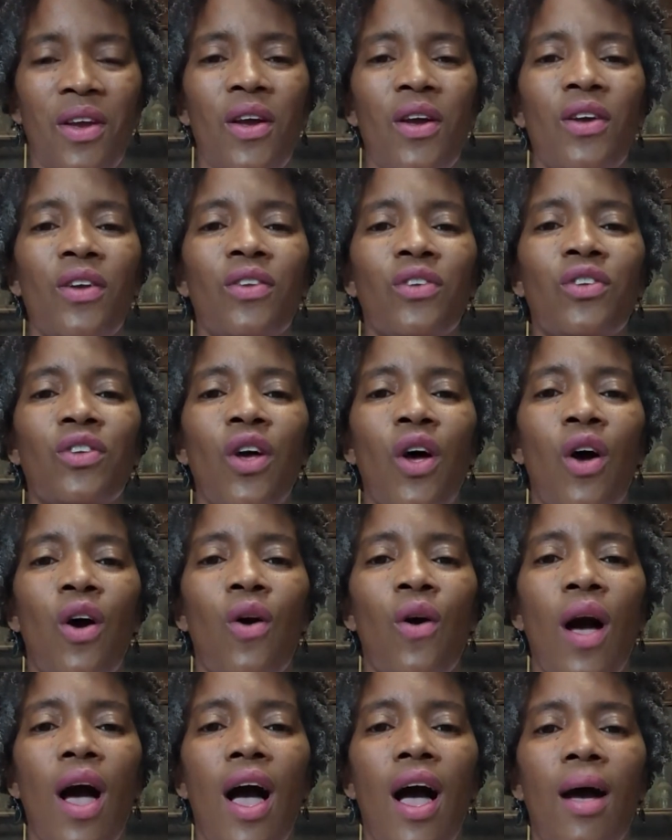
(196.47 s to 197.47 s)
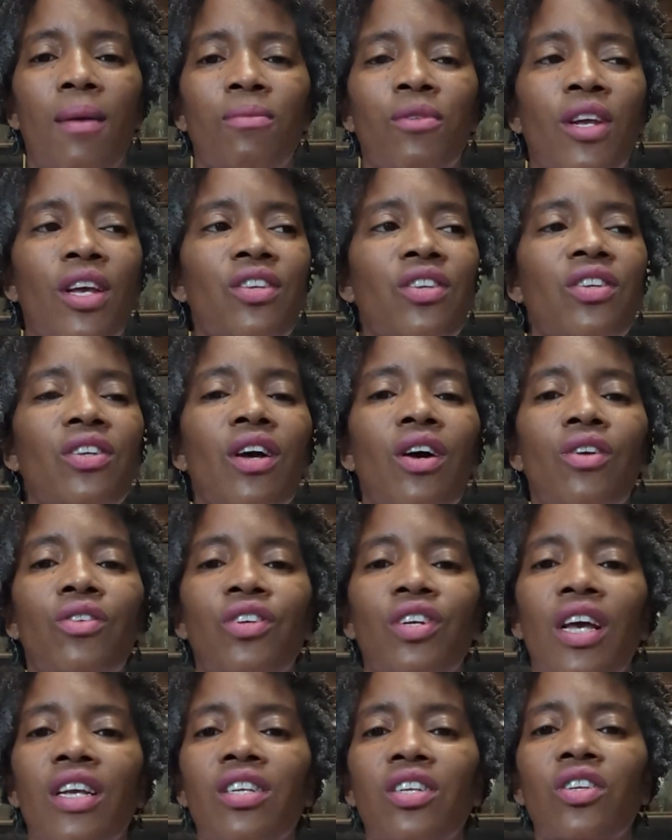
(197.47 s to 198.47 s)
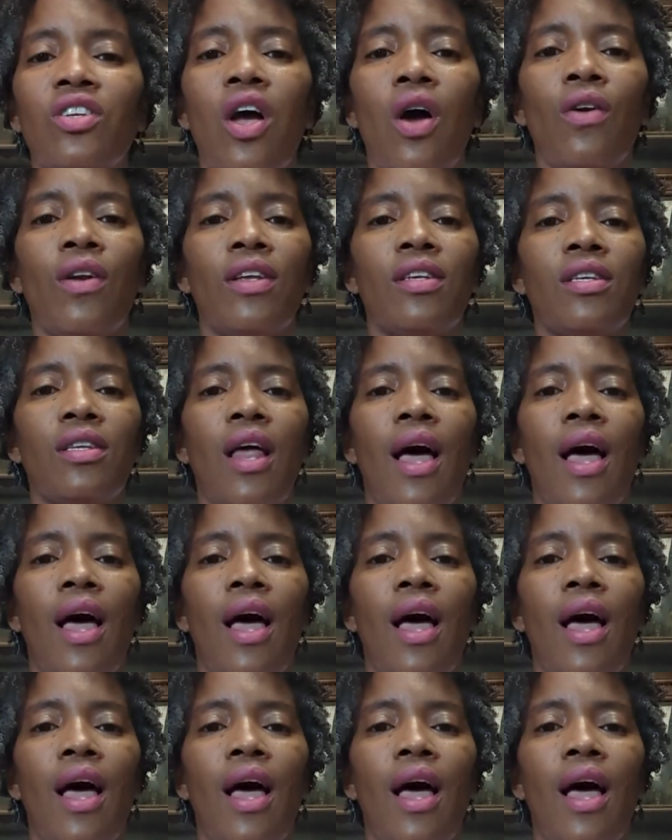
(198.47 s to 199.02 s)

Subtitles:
So just notice